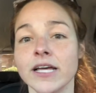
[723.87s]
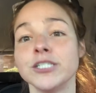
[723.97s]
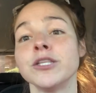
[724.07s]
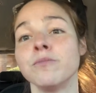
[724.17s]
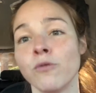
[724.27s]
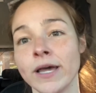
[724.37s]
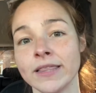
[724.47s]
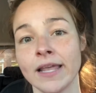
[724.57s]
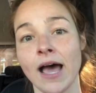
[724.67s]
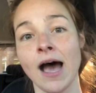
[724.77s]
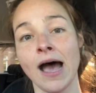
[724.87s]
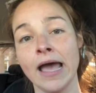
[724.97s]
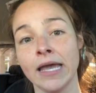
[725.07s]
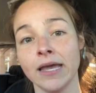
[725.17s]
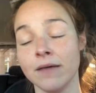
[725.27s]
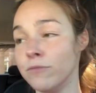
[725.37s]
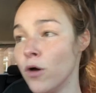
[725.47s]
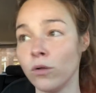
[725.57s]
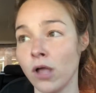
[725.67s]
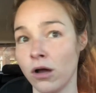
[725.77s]
to the point that I am
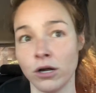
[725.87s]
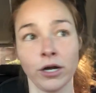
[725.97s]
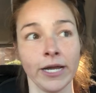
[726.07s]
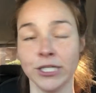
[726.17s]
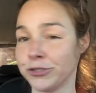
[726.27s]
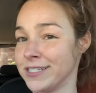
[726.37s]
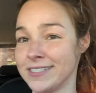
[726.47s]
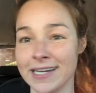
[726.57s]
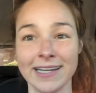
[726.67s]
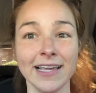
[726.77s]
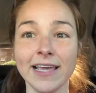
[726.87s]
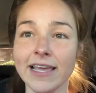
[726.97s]
no longer interested